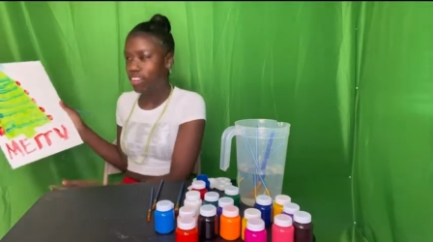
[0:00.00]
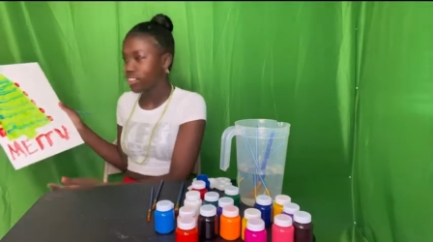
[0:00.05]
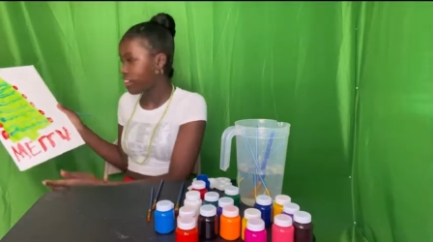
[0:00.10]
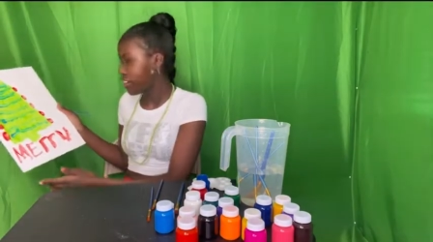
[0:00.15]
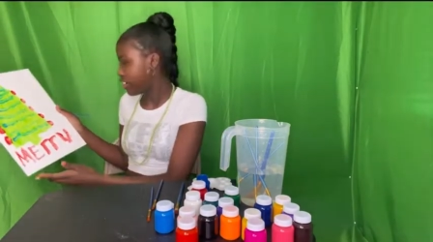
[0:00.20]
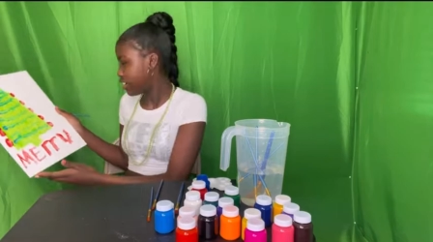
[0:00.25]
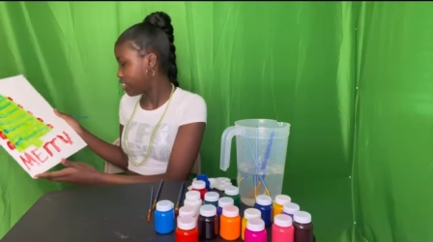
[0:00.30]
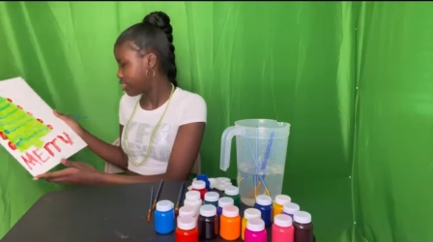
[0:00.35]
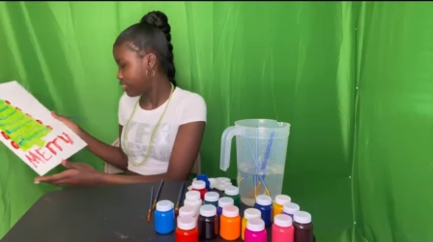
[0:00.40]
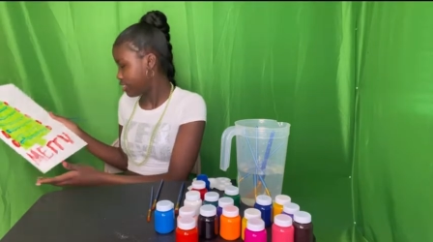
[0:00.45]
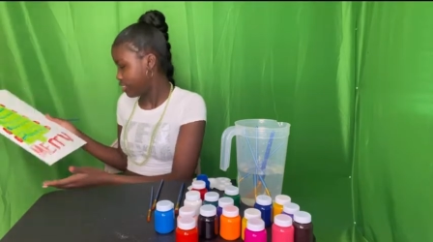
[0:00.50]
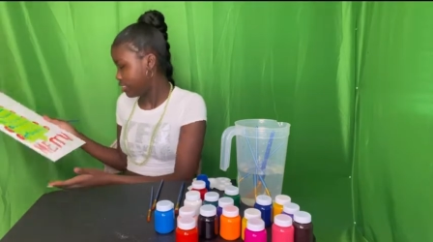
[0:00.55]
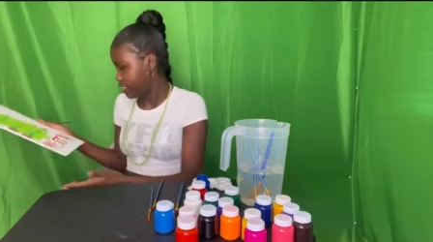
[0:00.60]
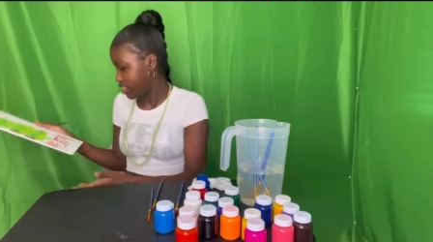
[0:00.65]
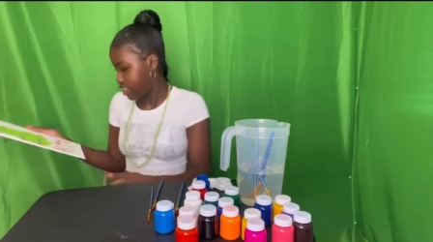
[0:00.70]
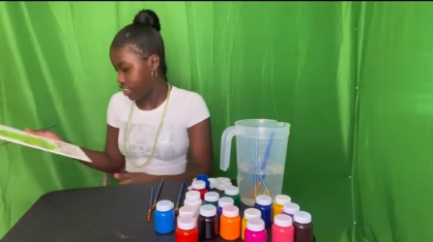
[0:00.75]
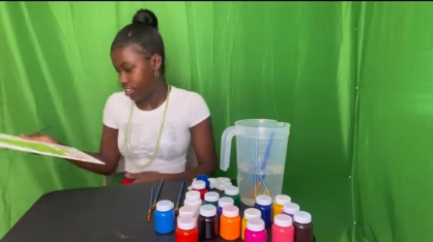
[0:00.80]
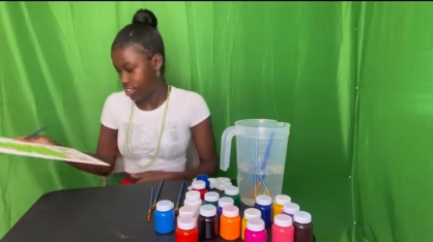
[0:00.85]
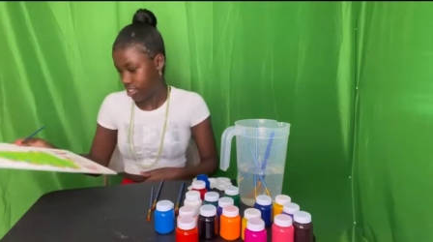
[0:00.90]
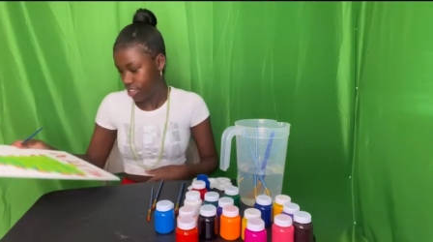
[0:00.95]
do I?
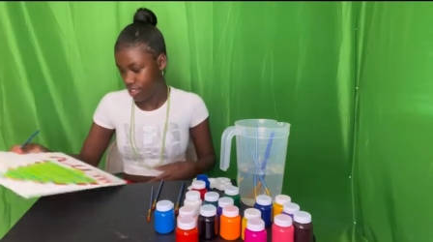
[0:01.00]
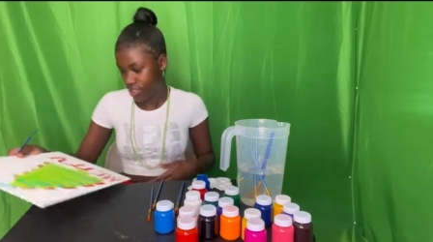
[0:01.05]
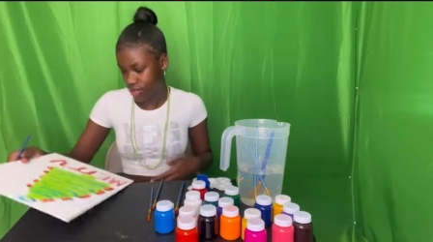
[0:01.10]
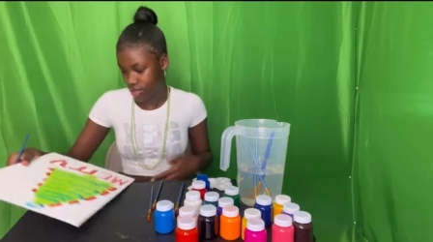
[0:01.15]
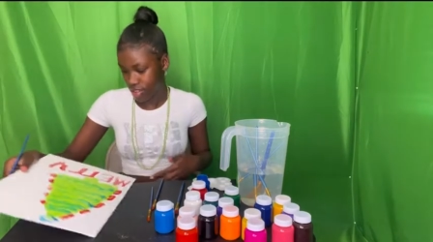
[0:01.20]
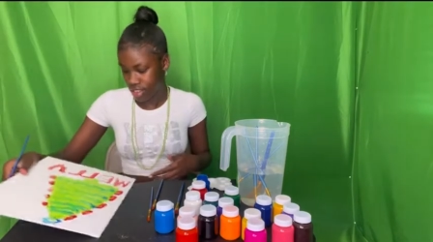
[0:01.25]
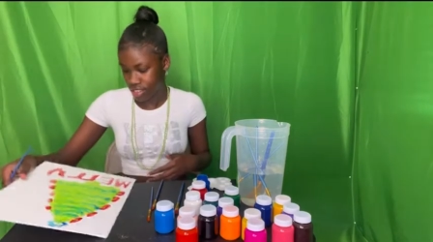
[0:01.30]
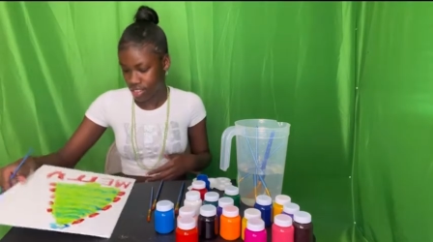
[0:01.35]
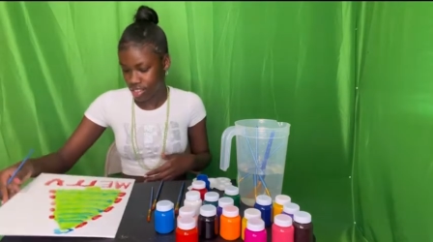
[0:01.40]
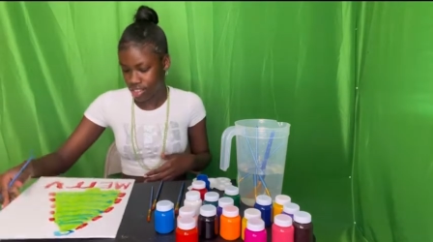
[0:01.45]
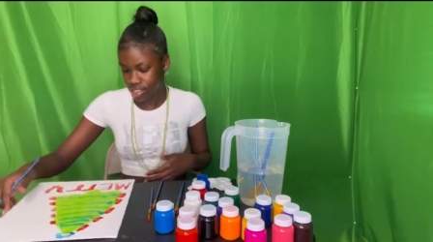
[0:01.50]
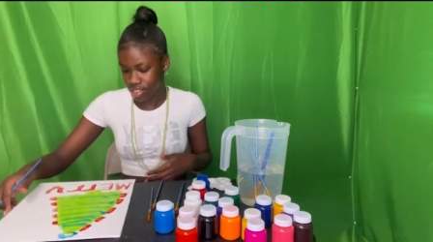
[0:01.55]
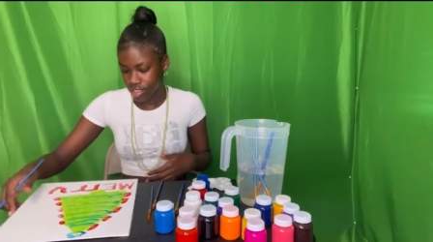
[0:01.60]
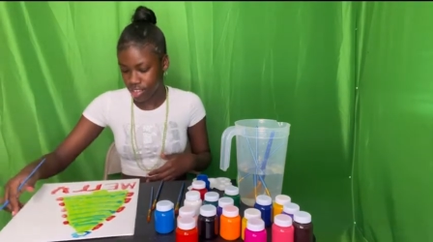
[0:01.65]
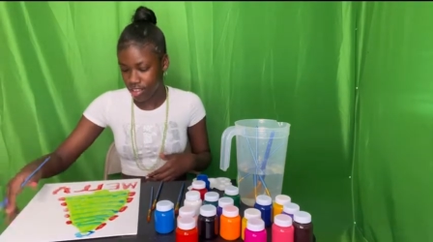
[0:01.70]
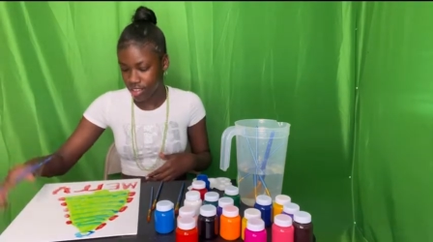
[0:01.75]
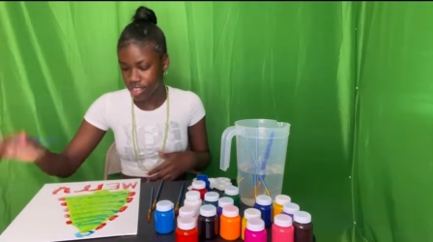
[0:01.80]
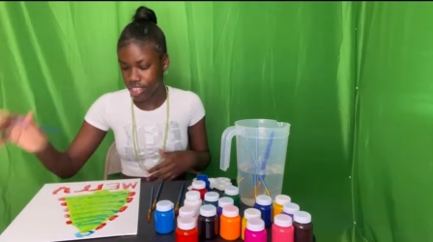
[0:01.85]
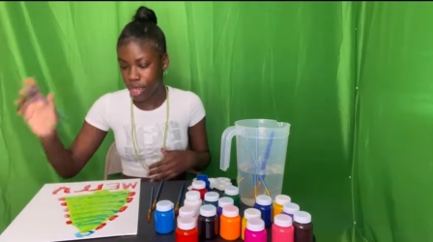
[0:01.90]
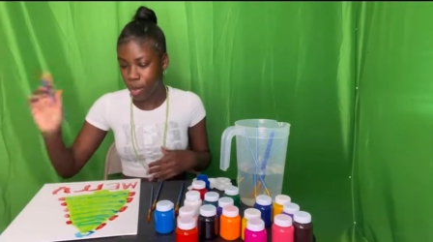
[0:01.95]
Okay. Anyways, it's
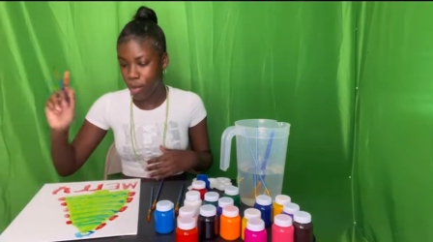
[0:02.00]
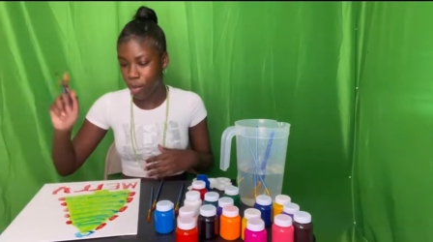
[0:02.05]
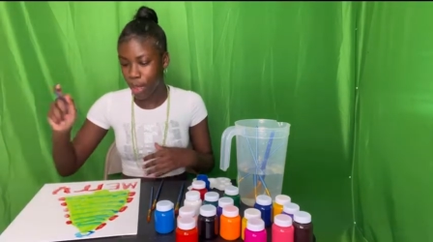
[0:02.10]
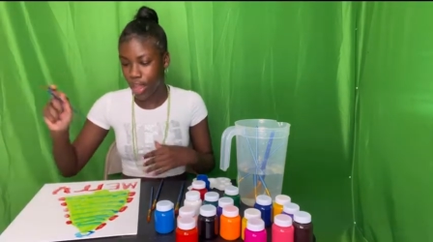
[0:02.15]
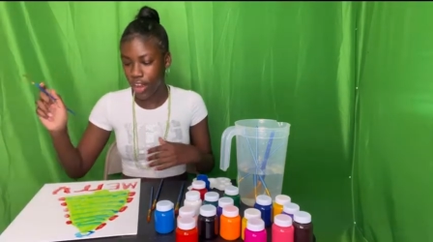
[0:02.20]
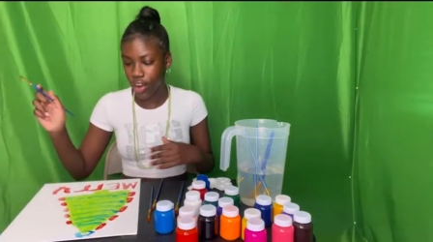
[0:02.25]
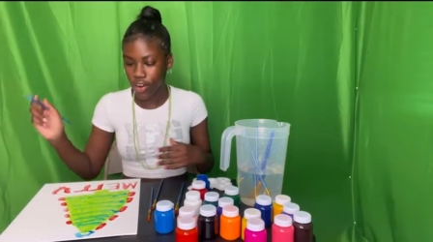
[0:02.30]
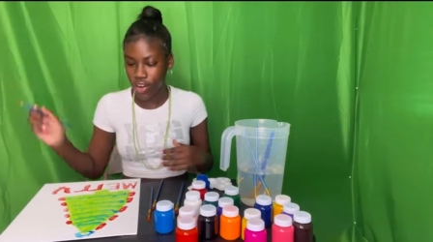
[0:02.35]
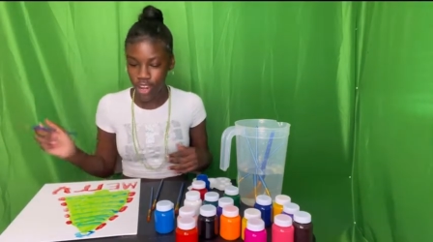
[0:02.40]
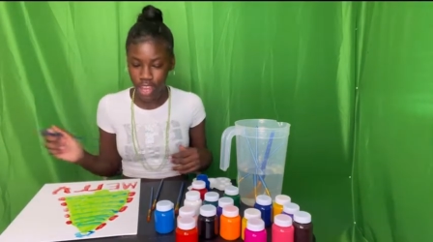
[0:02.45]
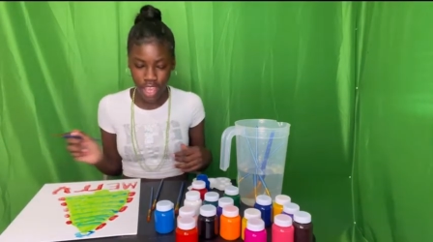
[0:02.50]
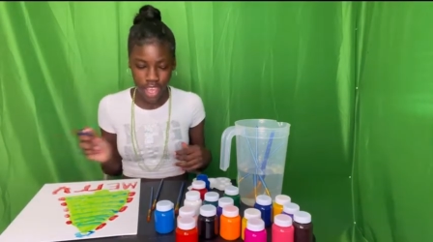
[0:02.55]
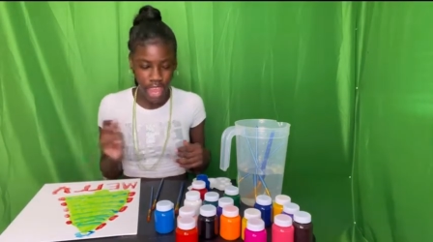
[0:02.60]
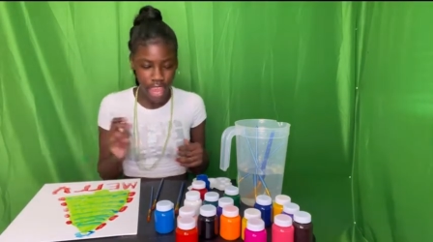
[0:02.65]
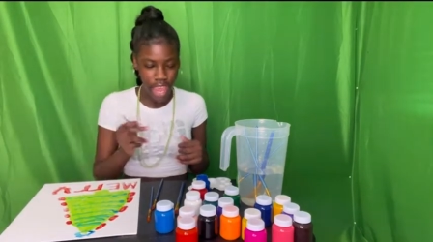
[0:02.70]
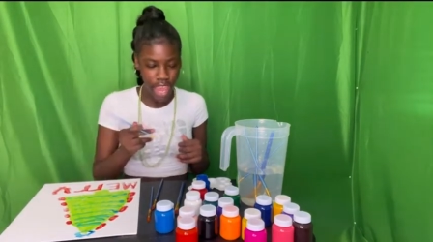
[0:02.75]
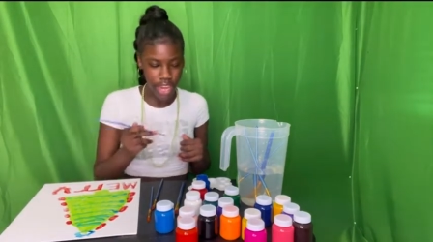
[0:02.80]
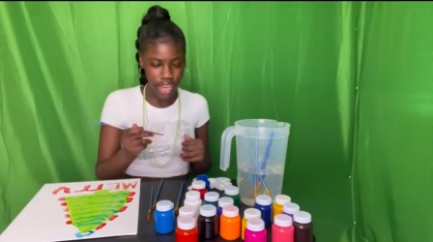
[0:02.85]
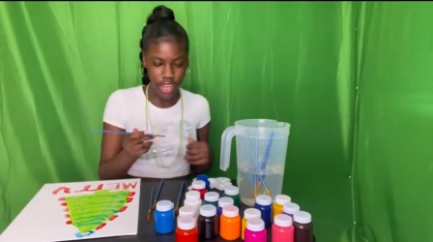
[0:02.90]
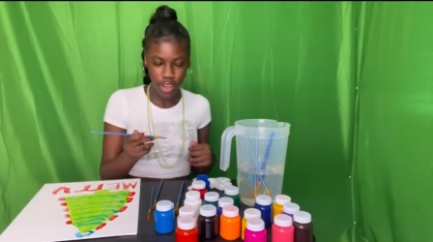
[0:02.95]
gonna say Merry
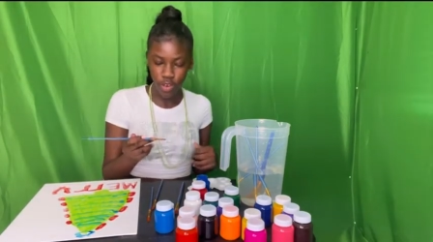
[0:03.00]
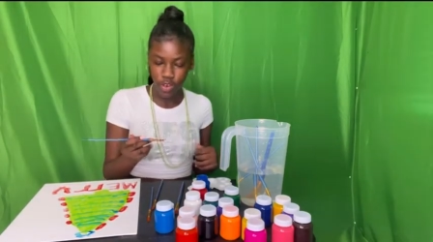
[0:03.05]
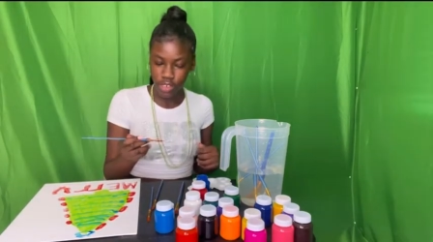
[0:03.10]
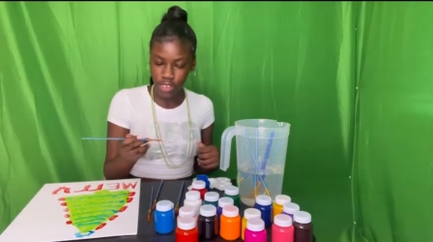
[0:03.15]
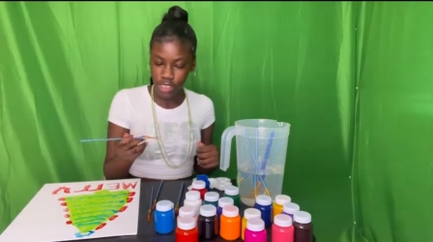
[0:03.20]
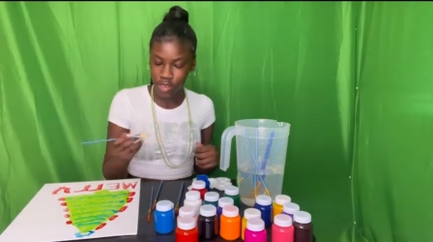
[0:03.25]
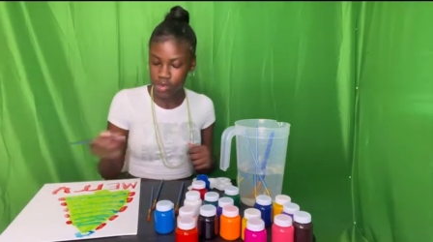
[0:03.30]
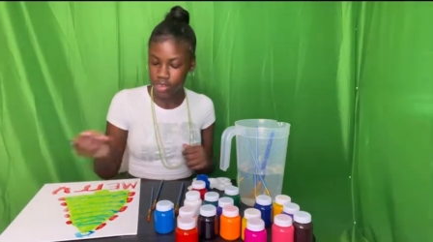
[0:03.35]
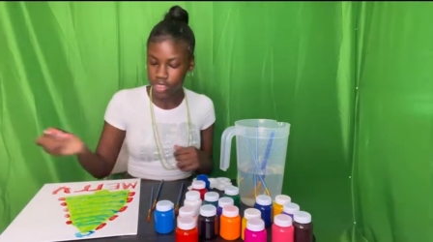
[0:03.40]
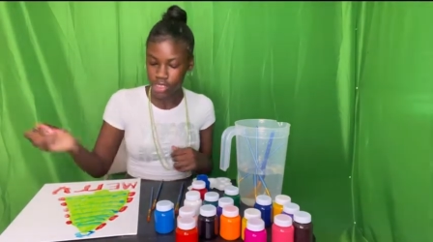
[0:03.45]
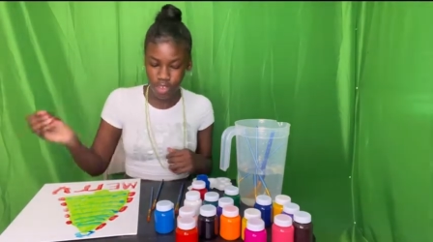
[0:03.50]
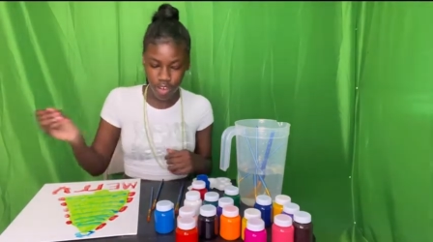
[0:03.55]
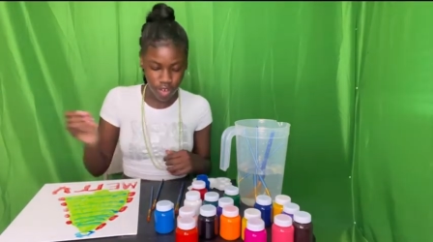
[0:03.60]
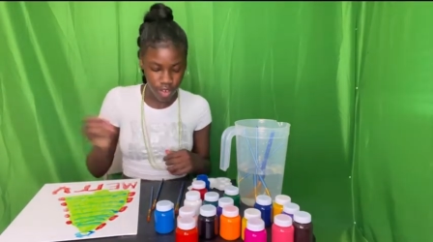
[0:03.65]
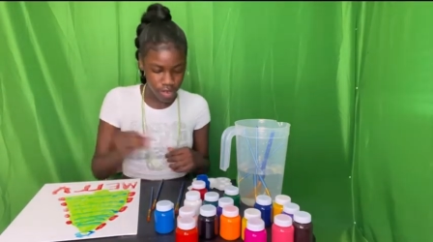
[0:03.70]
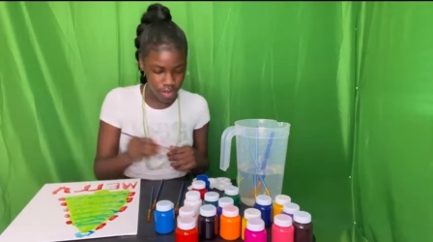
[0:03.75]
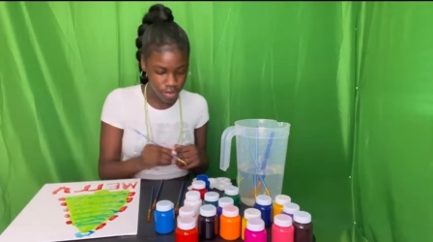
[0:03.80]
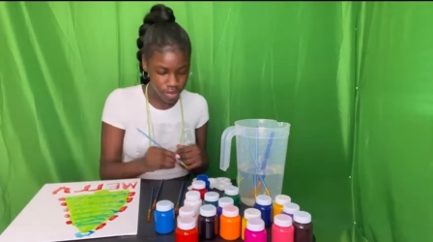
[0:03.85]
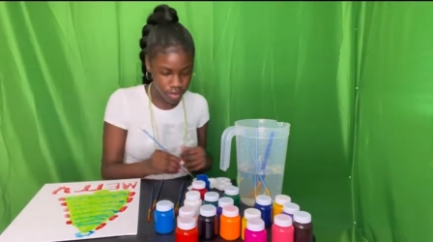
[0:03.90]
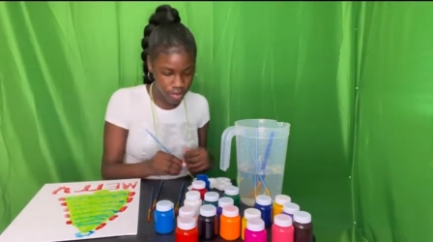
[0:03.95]
and then Christmas. Hold
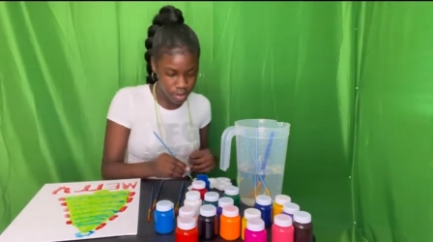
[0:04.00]
on.